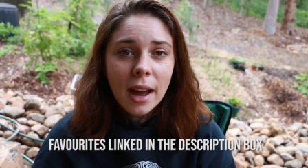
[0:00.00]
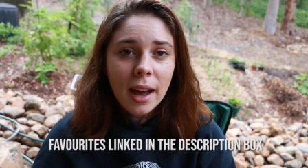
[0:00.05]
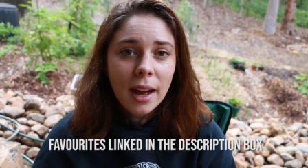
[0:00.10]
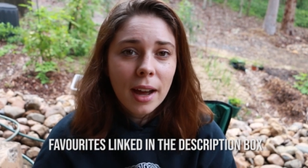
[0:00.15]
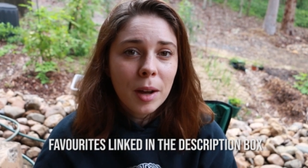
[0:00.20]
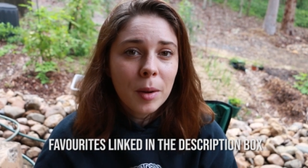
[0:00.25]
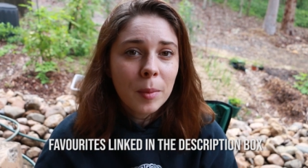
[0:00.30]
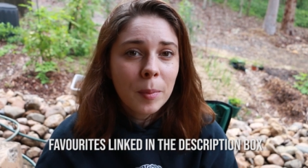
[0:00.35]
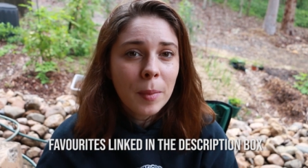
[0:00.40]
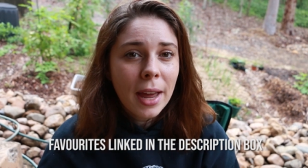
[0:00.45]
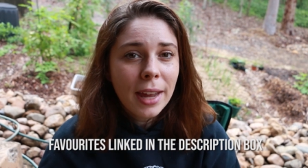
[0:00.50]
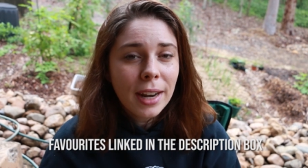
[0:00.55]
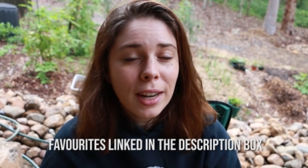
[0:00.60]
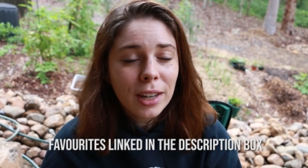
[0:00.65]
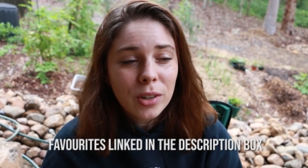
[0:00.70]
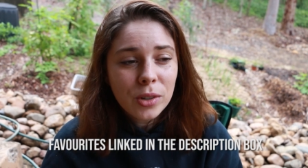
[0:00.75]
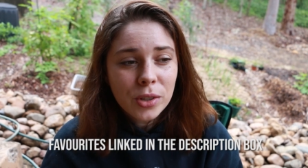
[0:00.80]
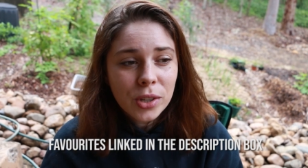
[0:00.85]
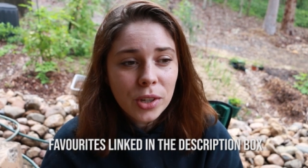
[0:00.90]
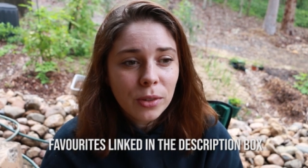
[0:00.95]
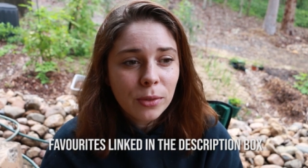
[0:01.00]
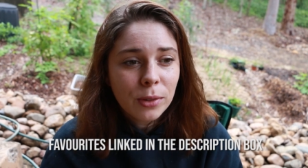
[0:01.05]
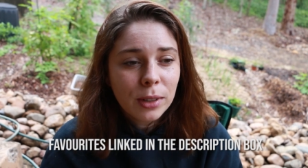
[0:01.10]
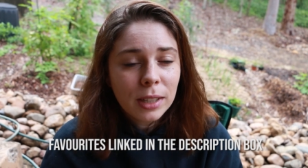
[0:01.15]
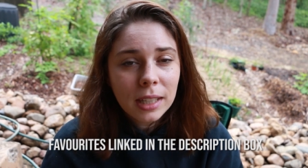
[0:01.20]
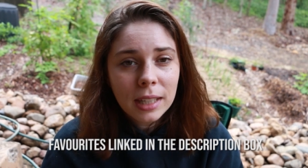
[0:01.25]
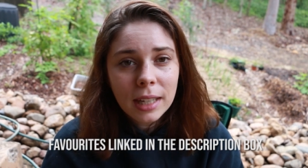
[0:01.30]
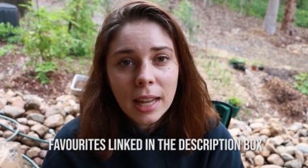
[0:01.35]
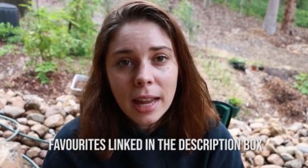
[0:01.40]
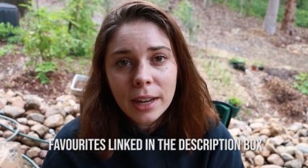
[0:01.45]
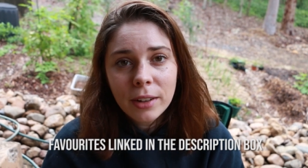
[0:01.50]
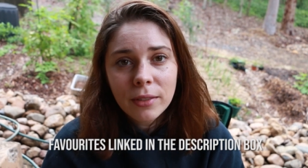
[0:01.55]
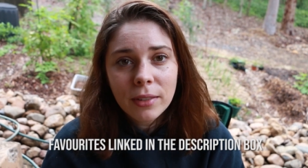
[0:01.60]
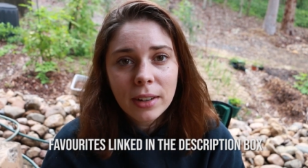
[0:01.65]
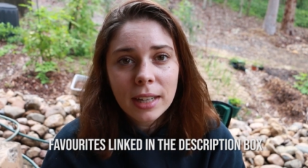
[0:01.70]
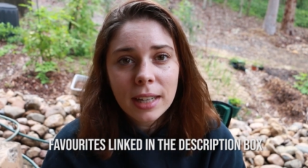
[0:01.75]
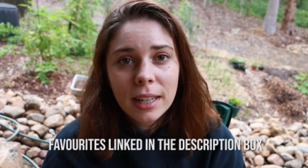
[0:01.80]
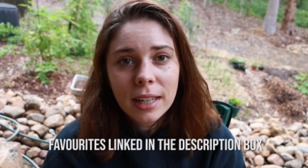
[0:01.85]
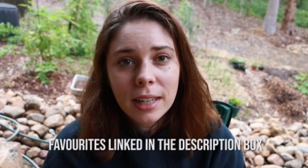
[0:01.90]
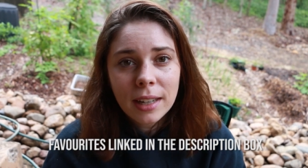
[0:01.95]
Um, and I also really like
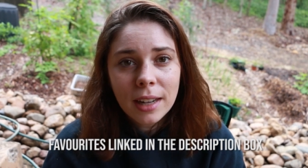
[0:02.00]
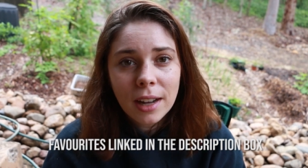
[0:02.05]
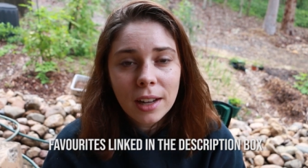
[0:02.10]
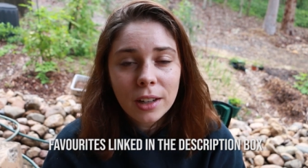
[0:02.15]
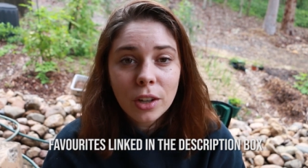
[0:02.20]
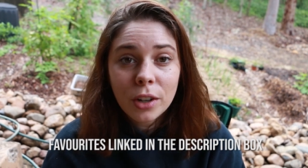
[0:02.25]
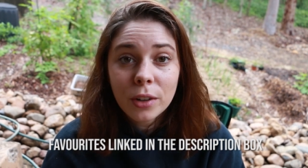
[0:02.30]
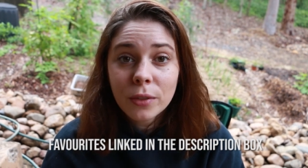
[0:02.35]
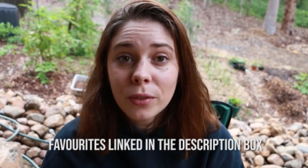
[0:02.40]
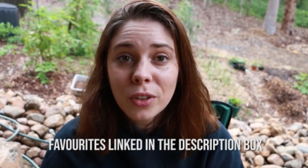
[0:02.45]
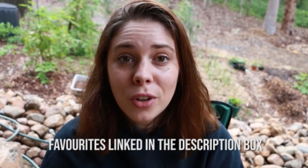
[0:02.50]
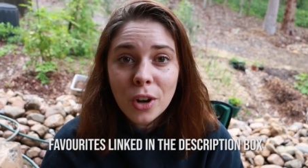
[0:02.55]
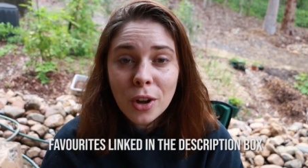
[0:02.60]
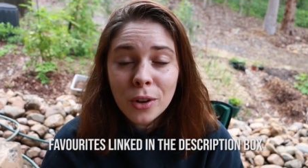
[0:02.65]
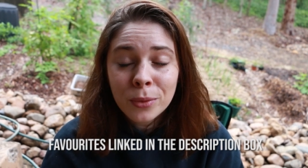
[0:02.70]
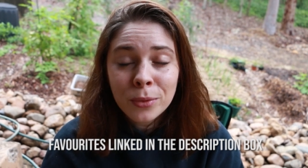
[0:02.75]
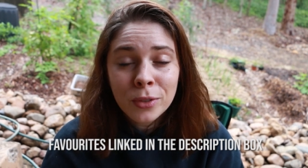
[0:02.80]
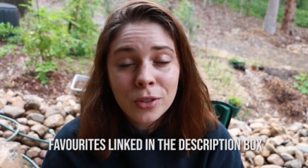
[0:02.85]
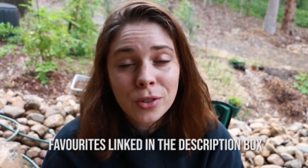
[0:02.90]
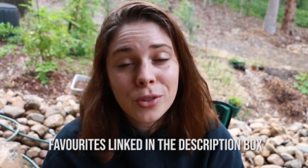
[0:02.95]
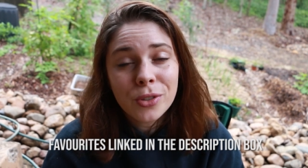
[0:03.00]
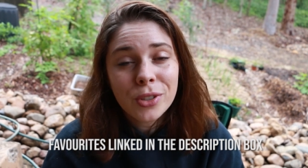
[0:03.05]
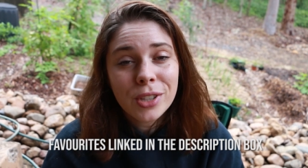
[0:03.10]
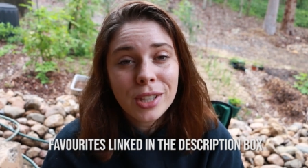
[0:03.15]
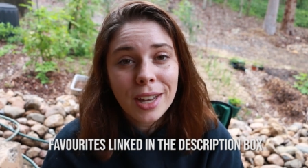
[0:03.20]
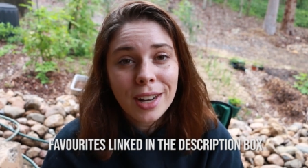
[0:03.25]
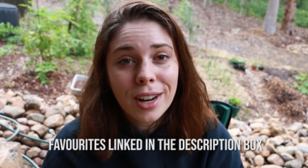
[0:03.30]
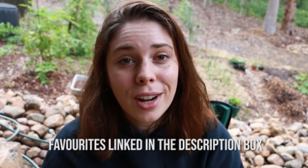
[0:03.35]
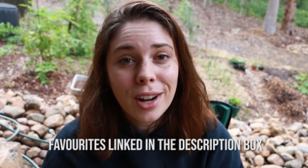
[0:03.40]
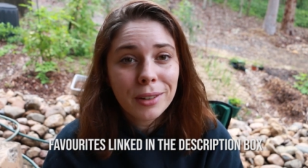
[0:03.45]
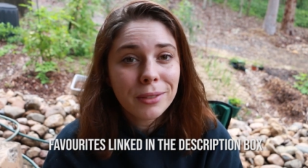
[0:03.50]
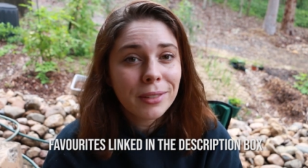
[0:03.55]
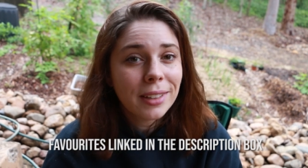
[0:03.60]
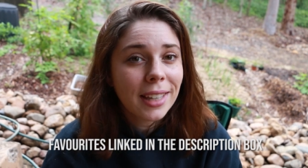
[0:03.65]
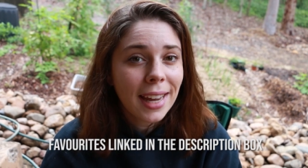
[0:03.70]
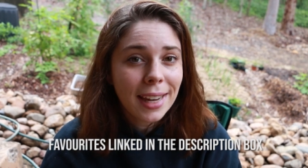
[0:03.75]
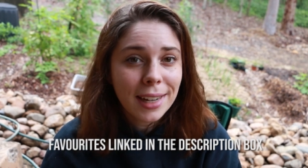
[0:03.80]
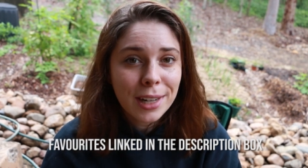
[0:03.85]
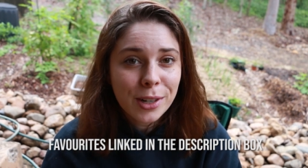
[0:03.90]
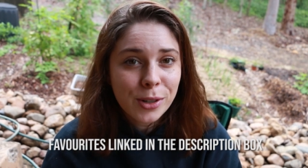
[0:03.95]
reading a lot of novels that are
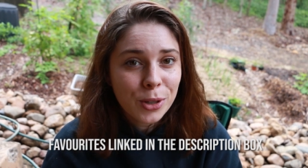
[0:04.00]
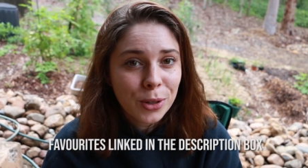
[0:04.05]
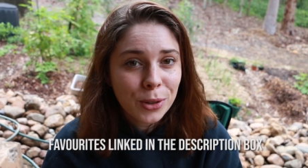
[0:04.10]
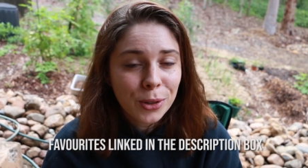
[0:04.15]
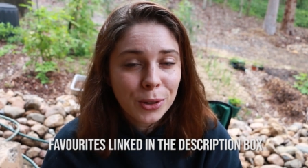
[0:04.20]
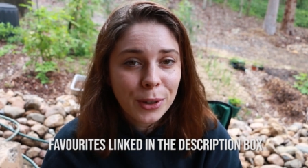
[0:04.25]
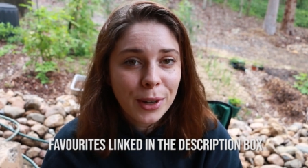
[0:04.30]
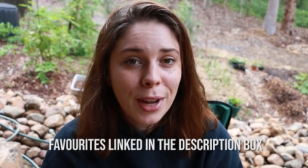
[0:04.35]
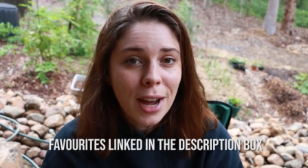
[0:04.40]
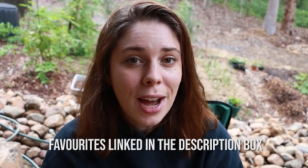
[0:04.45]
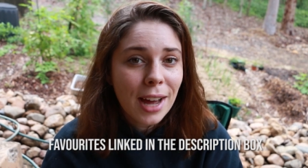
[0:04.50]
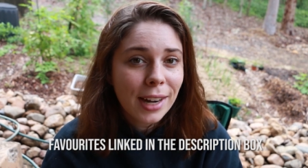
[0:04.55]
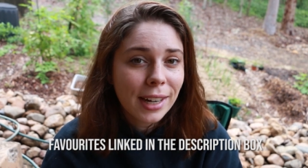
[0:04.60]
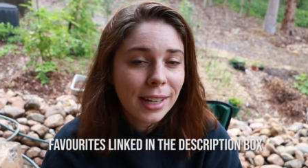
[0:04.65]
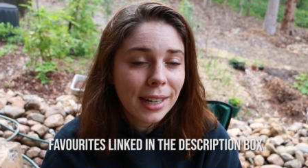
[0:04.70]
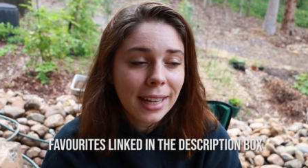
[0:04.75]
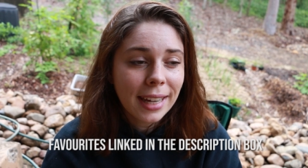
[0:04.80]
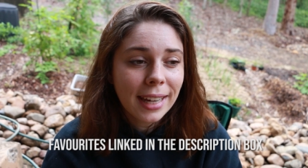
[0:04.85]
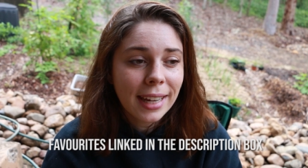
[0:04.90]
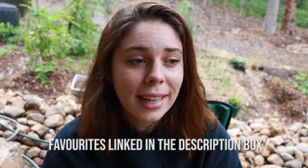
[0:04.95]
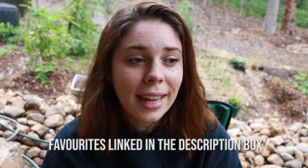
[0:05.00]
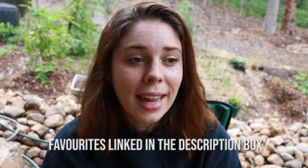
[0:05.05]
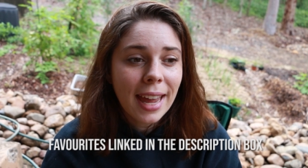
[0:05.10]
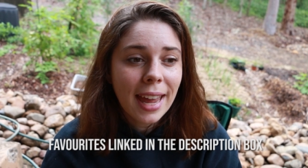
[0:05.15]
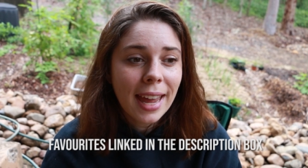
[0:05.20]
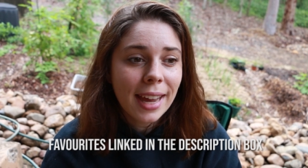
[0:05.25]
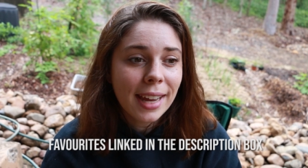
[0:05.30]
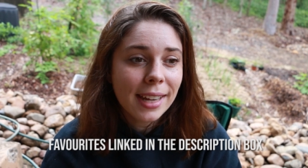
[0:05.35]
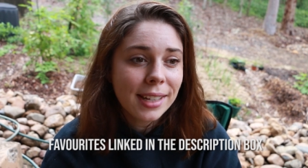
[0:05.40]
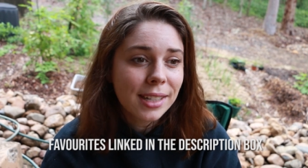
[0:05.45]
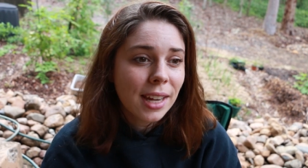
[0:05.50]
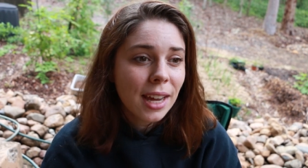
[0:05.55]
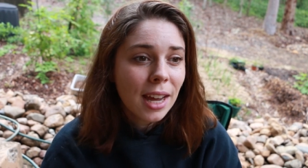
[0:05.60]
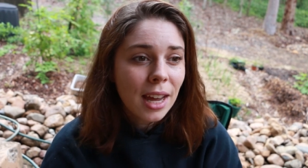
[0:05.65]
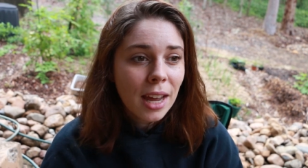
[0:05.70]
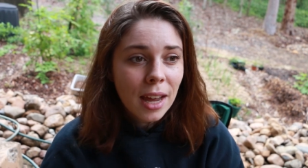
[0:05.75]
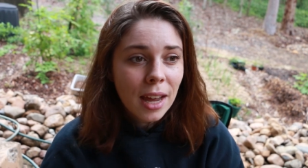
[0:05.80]
related to gardening and